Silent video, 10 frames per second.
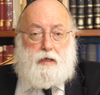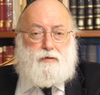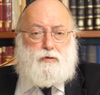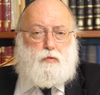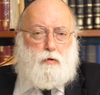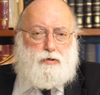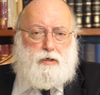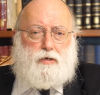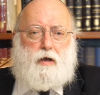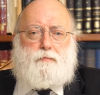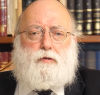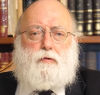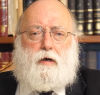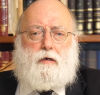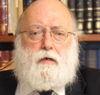and this war should come
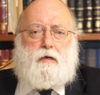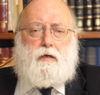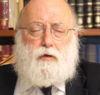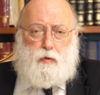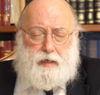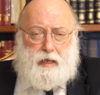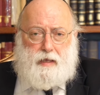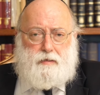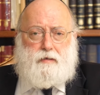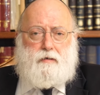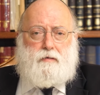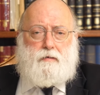to a quick end